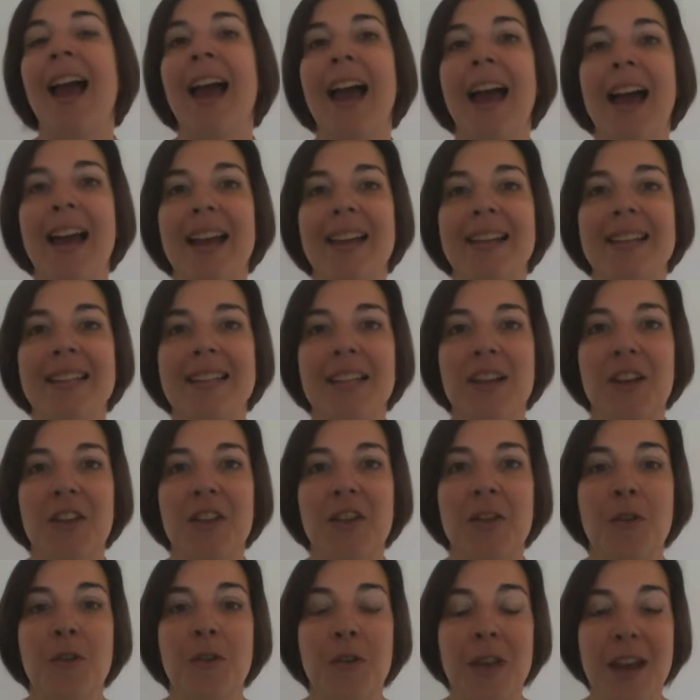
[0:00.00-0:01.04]
And
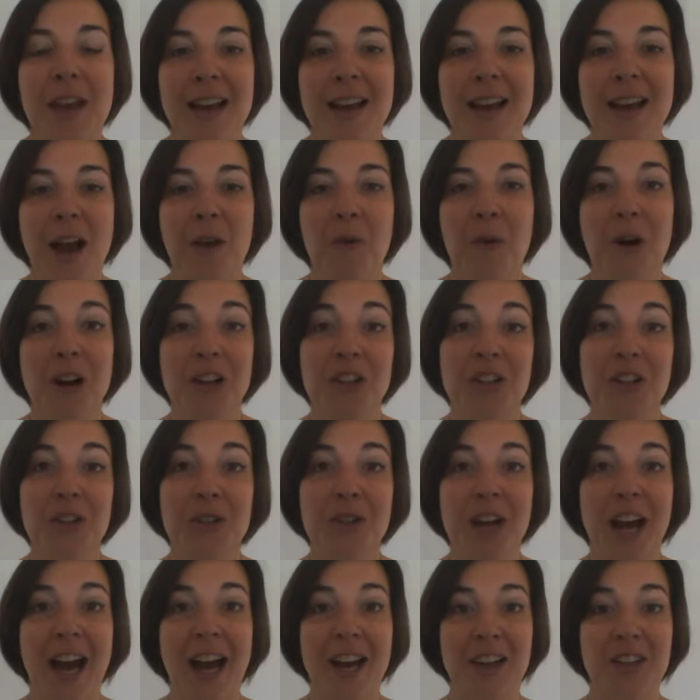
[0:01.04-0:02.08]
the thing I want
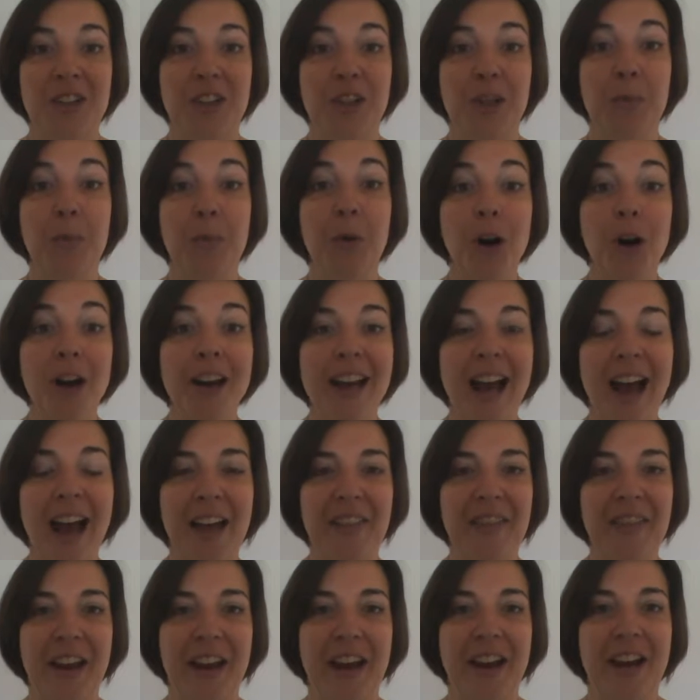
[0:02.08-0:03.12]
you to actually put
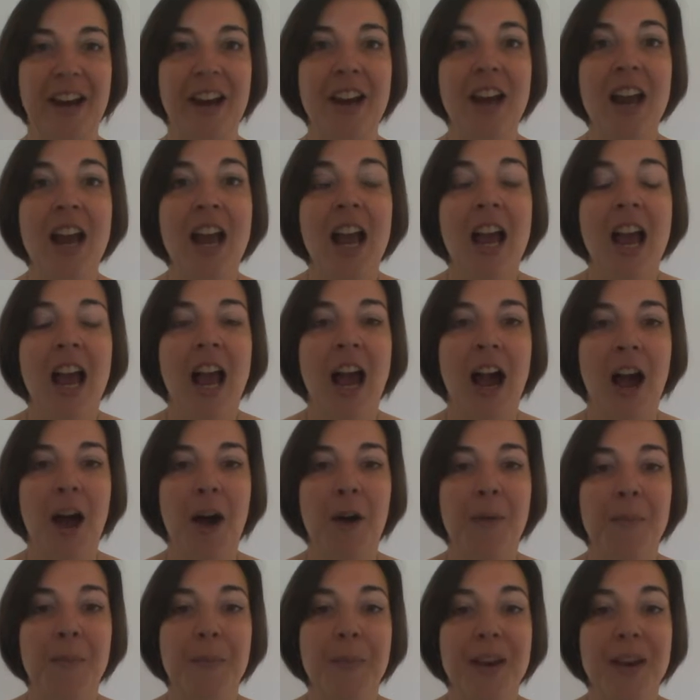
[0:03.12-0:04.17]
on there,
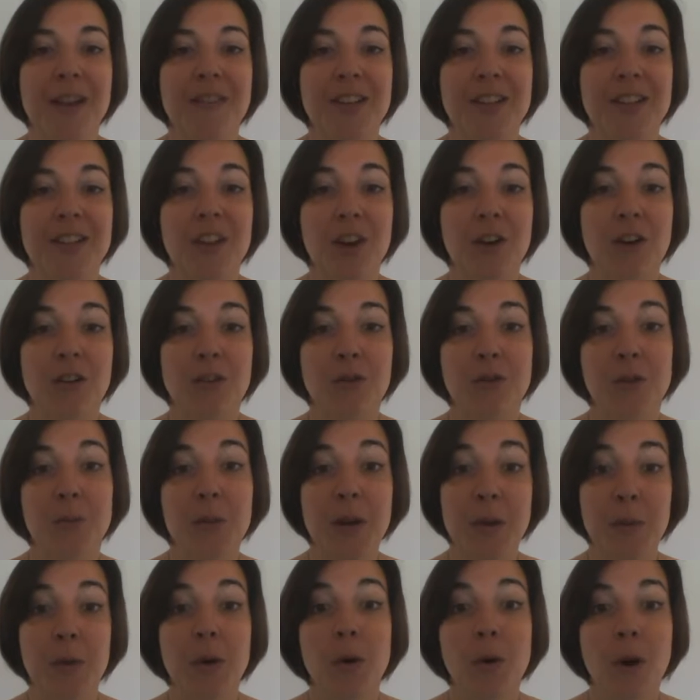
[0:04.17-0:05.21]
and this goes for
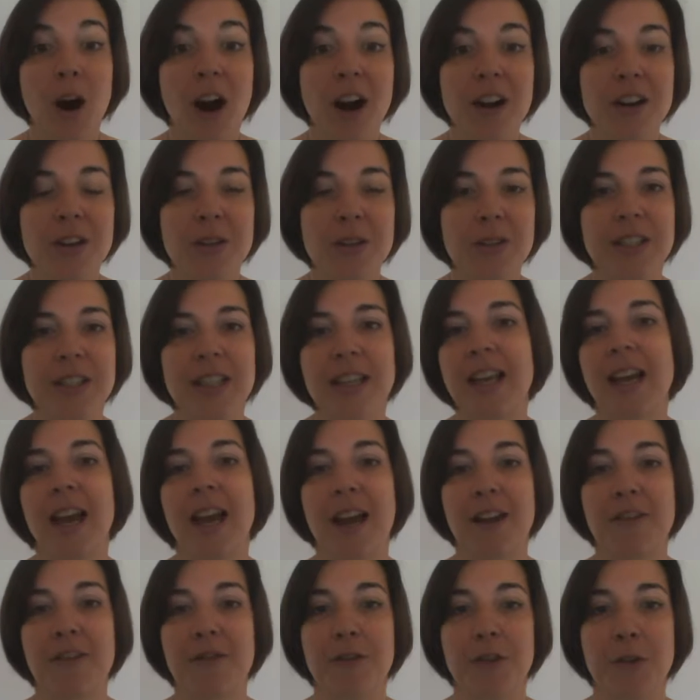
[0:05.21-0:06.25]
people who are using it
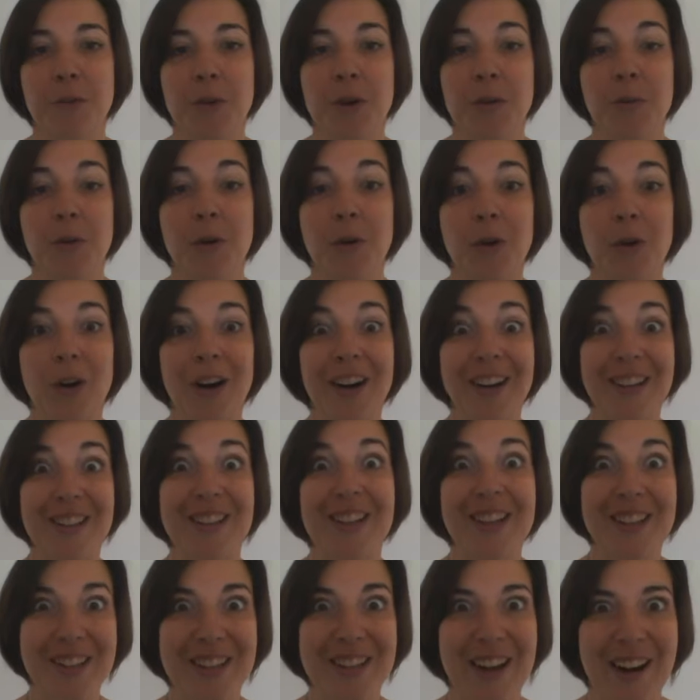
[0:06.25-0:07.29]
and for people who are
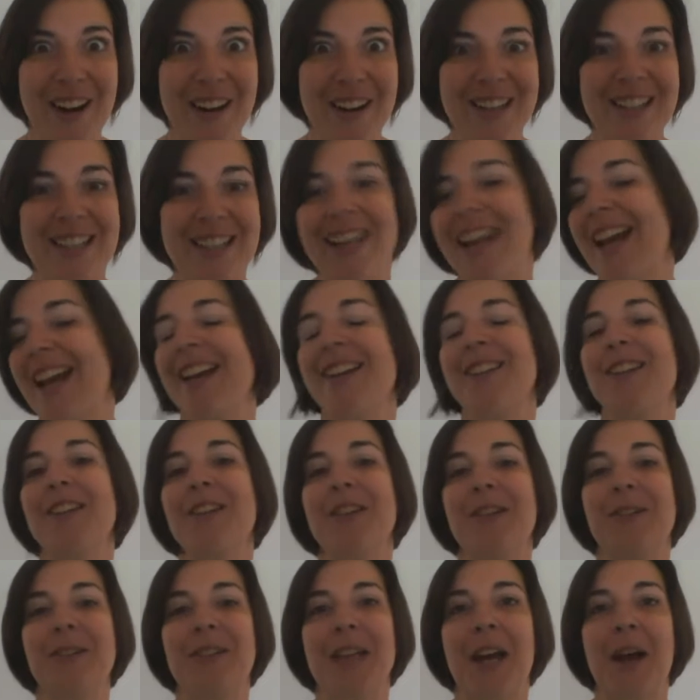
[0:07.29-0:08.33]
just starting today to
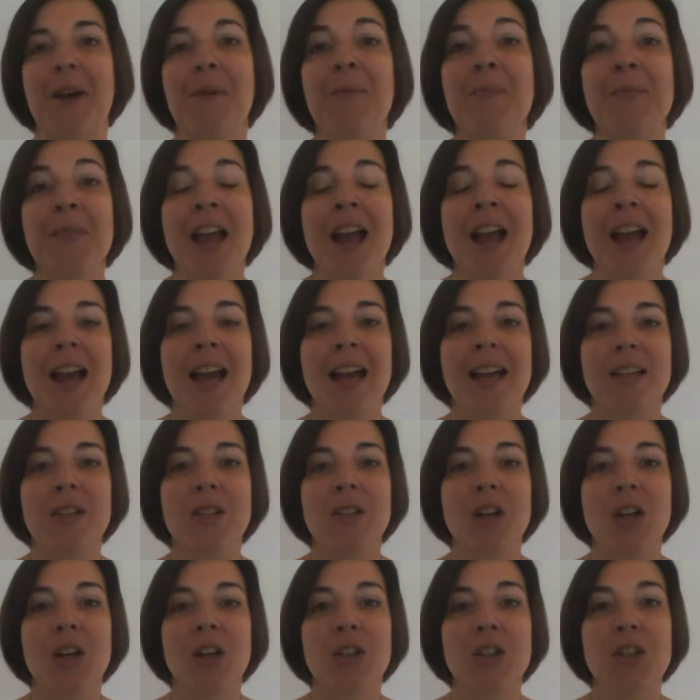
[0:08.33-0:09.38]
use it,
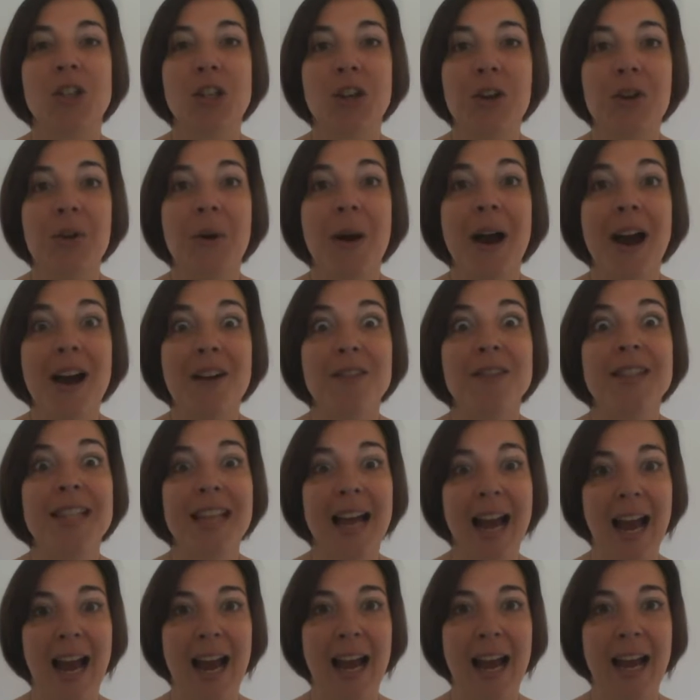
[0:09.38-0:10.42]
is, do you have
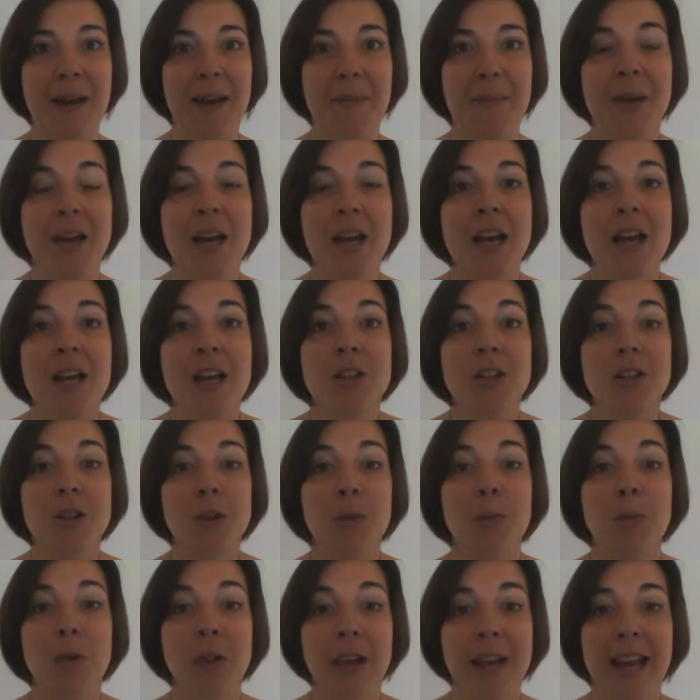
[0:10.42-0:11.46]
time
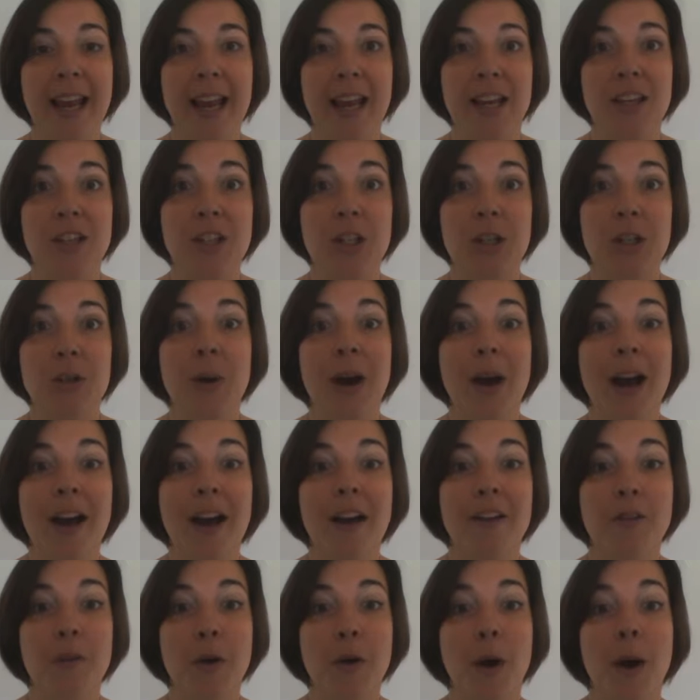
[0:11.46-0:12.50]
to plan? Do you
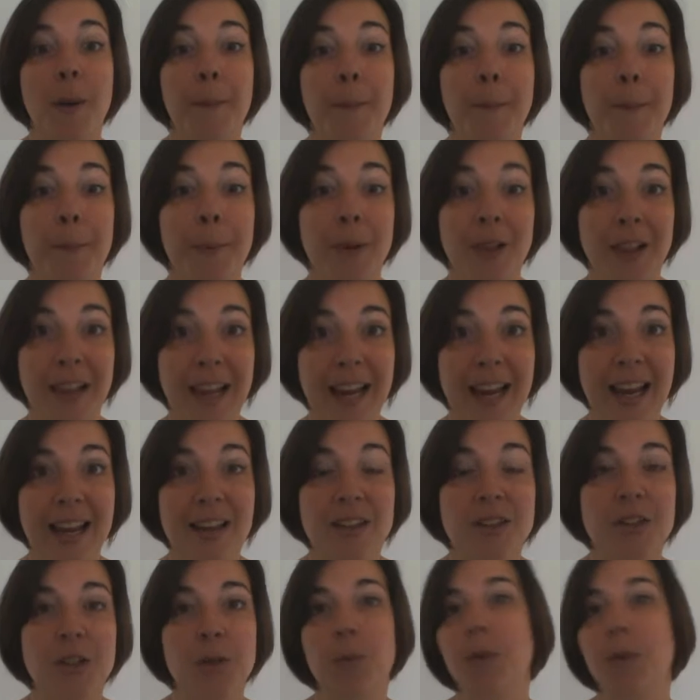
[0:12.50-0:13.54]
have a
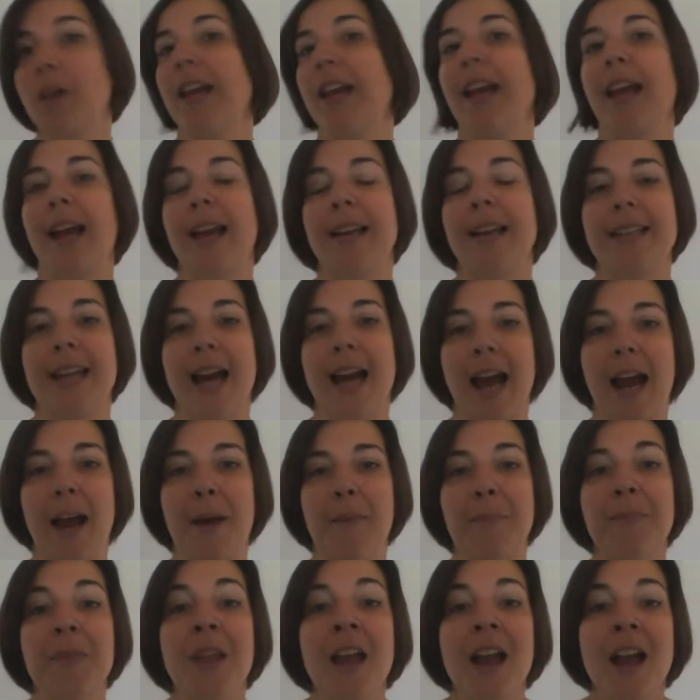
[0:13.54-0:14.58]
plan to plan
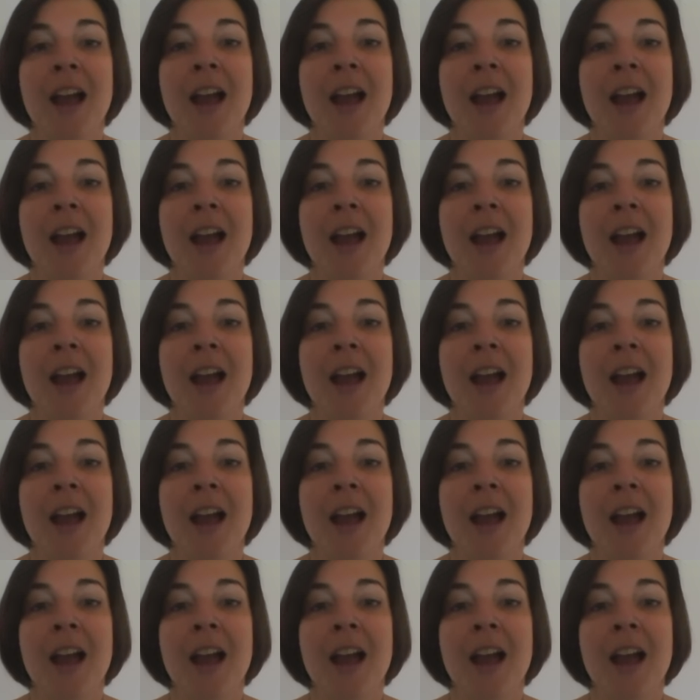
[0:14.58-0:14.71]
time?